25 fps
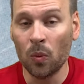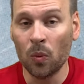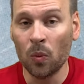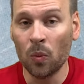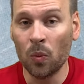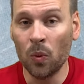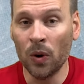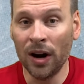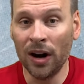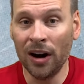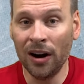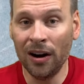
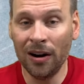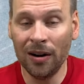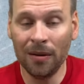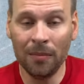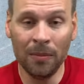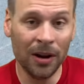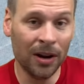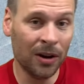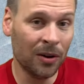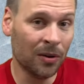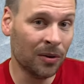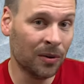Where
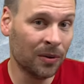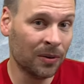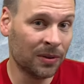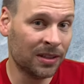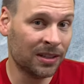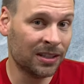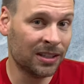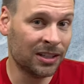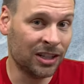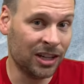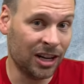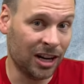am I going with
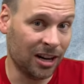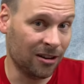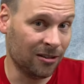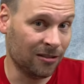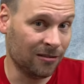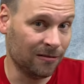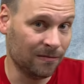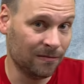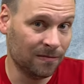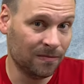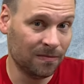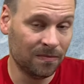this
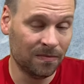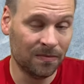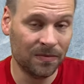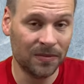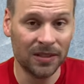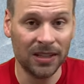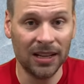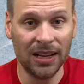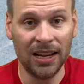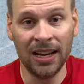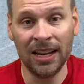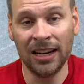channel?
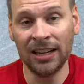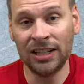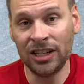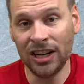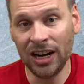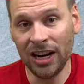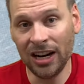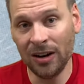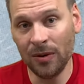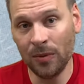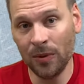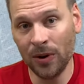In
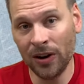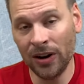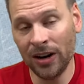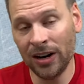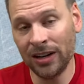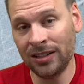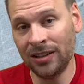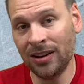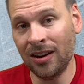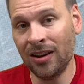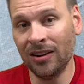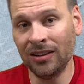January,
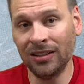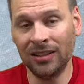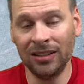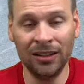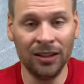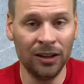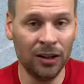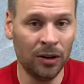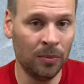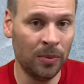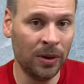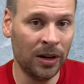I talked a
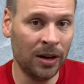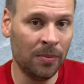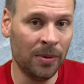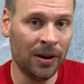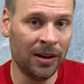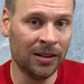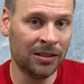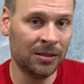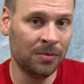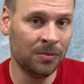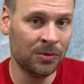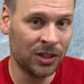little bit
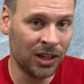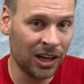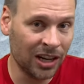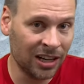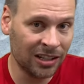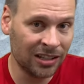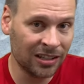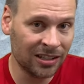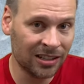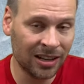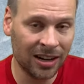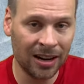about some
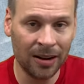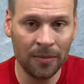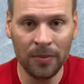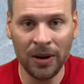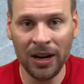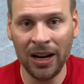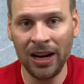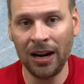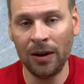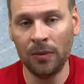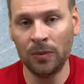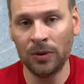changes that I
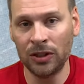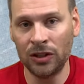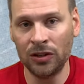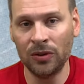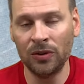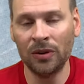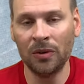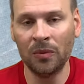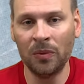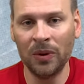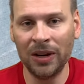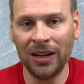made. I was
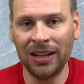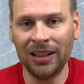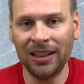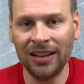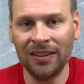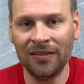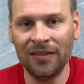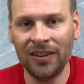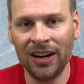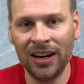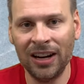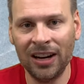doing
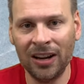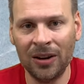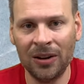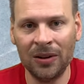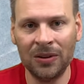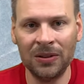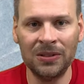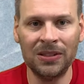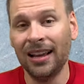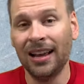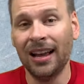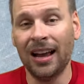weekly
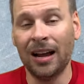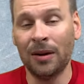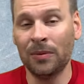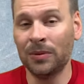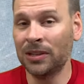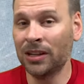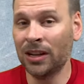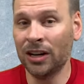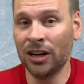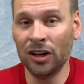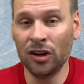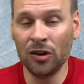videos, I
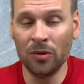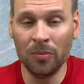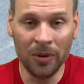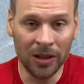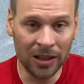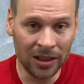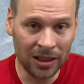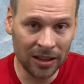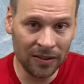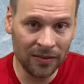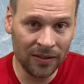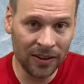was gonna do
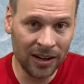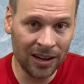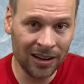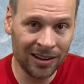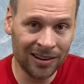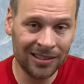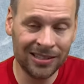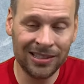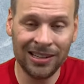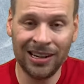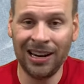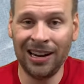monthly
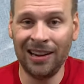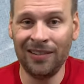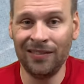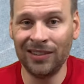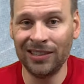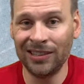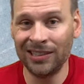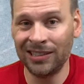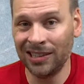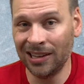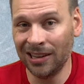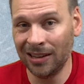videos, and I
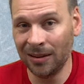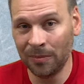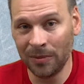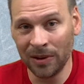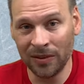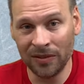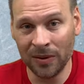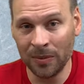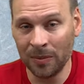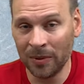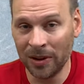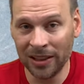haven't done them
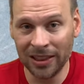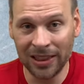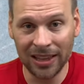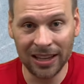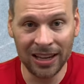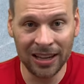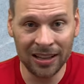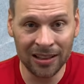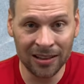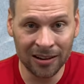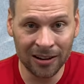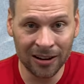every month
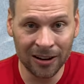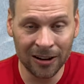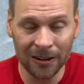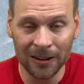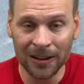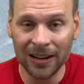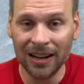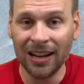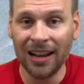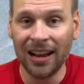either.